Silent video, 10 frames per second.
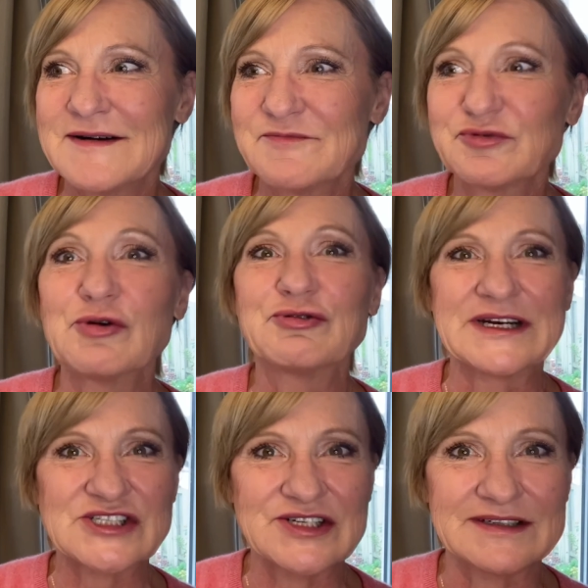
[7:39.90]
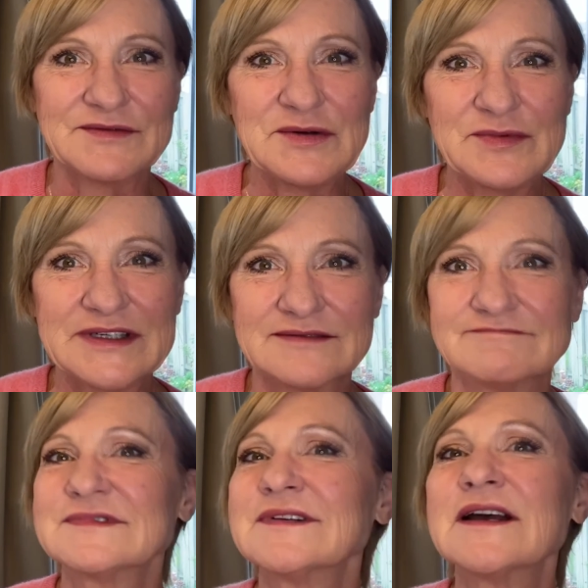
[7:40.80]
progression, if you will.
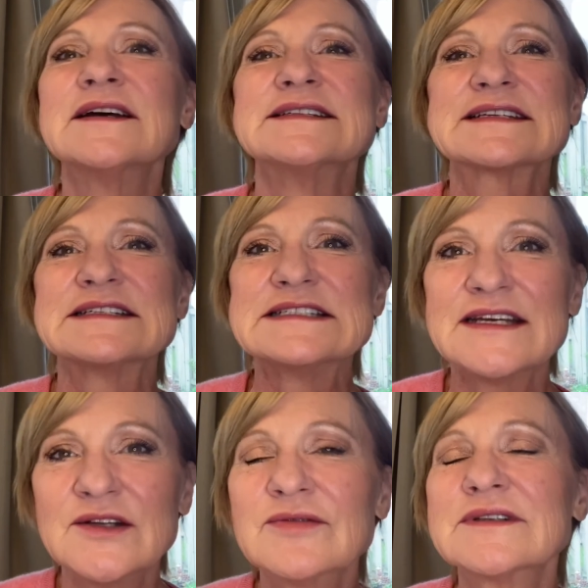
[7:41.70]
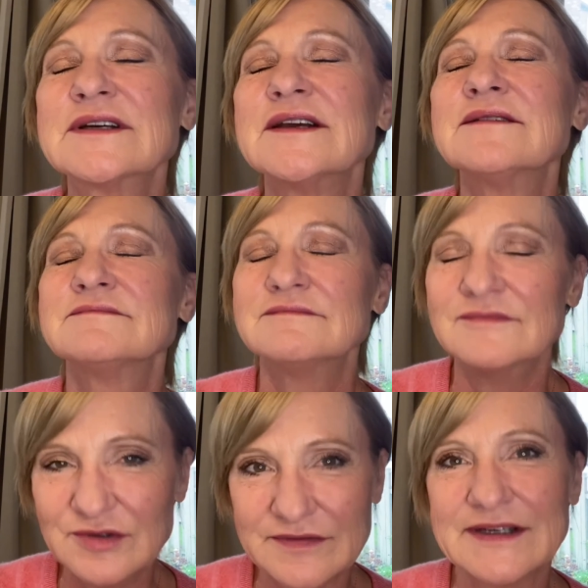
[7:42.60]
It's continually
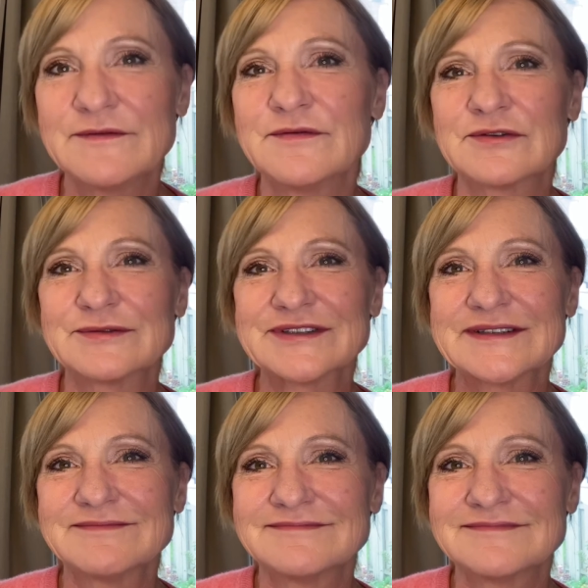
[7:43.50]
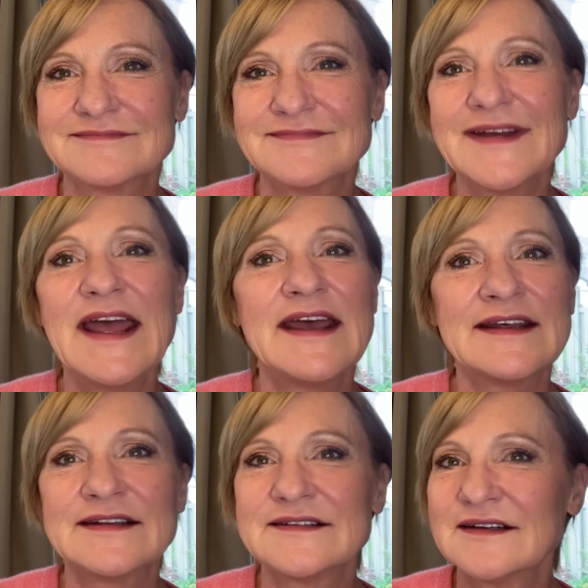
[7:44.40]
moving forward.
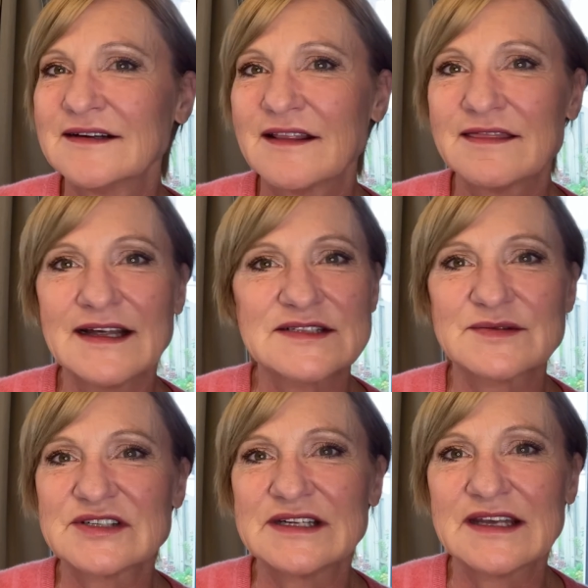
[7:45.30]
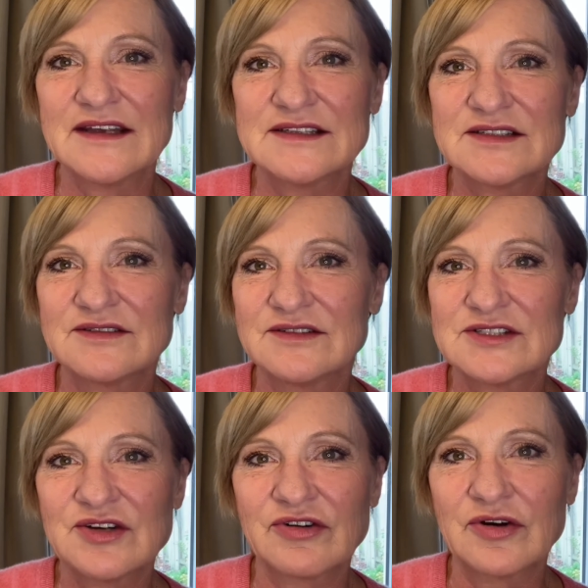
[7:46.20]
And that's what's going to get you
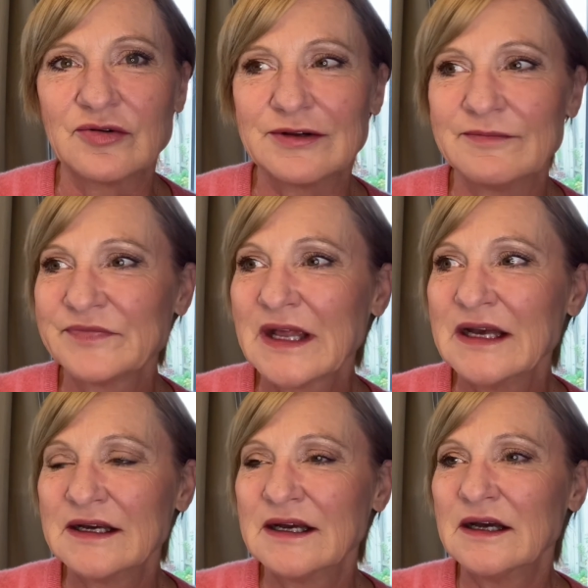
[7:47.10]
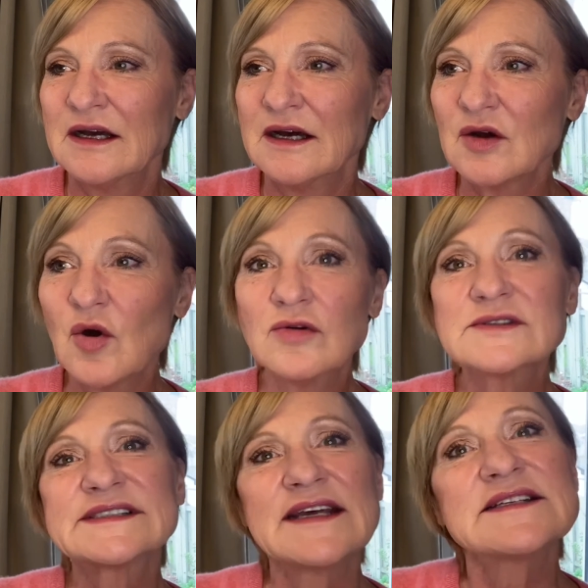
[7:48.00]
to your goal.
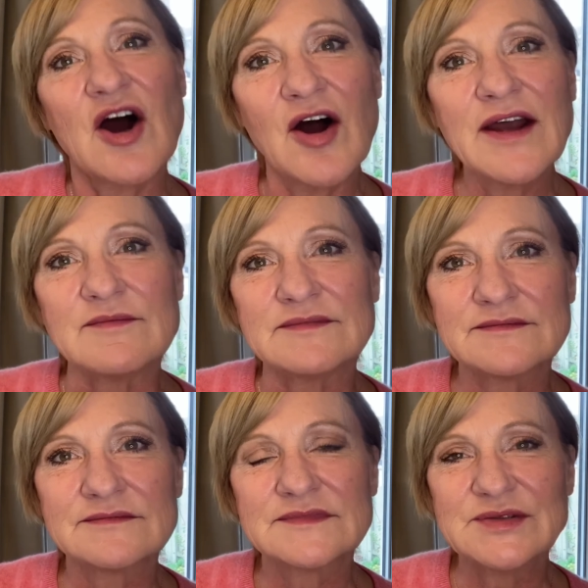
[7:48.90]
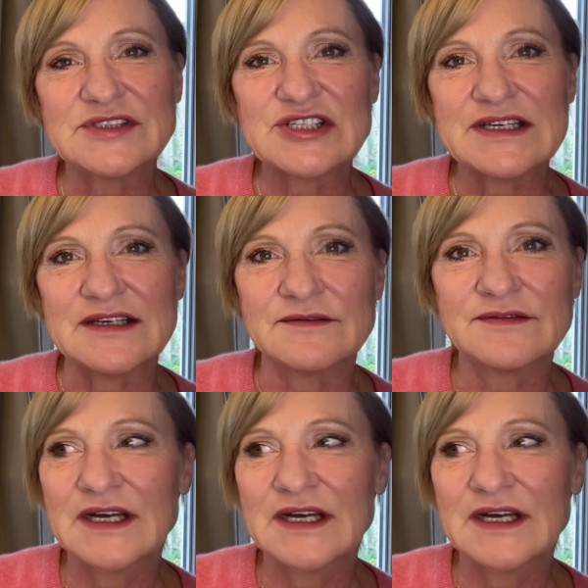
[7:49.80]
Goals take time to achieve.